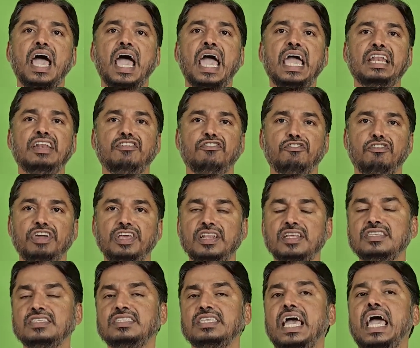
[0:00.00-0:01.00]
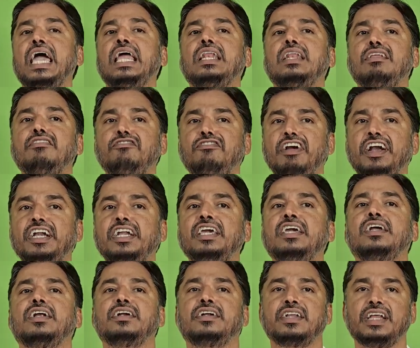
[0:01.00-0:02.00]
and venous and lymphatic
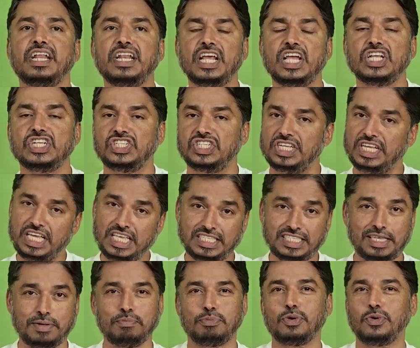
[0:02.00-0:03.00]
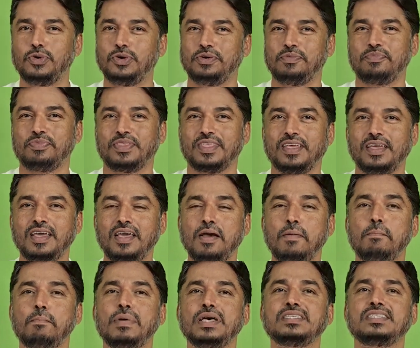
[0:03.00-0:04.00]
drainage is improved.
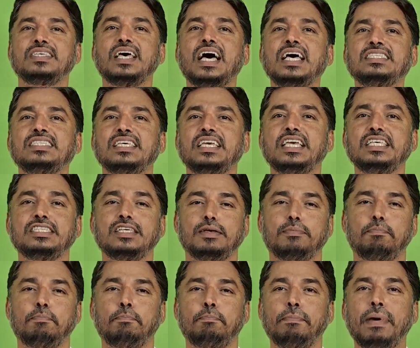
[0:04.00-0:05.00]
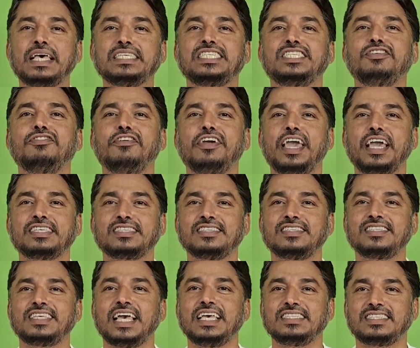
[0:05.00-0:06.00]
Massage is a passive
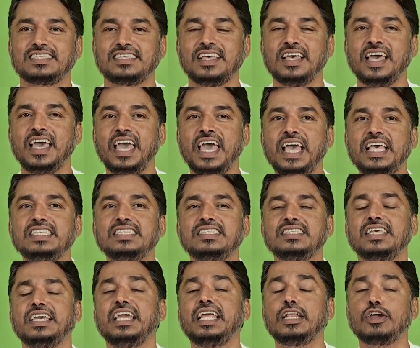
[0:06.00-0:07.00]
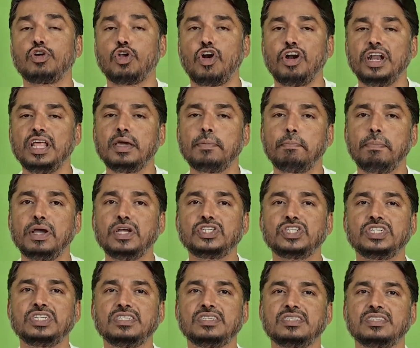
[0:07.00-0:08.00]
exercise, hence in chronic
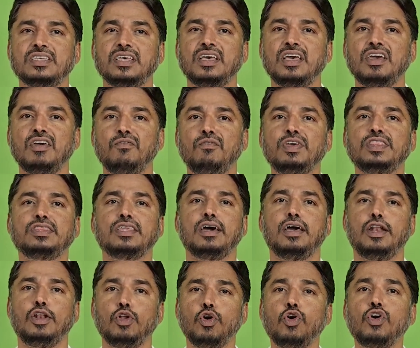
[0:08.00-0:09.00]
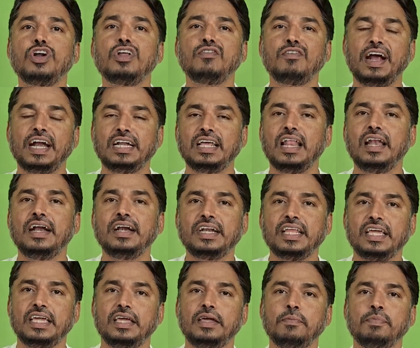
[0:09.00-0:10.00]
patients with low
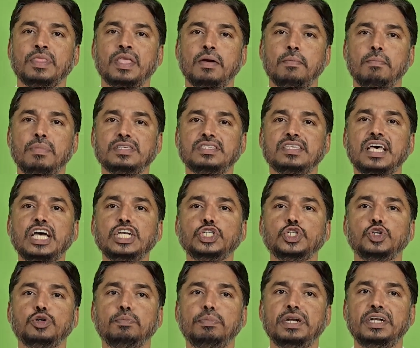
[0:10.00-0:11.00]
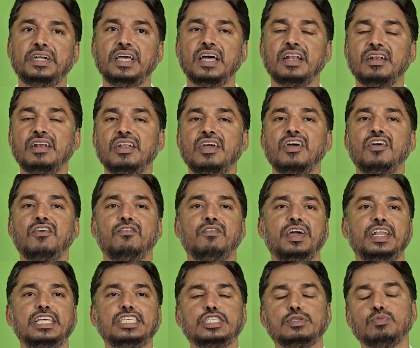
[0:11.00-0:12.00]
vitality, massage should be done
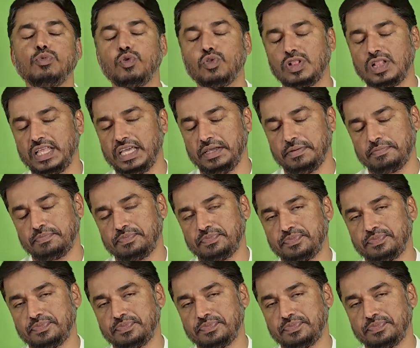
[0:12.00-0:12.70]
very smoothly.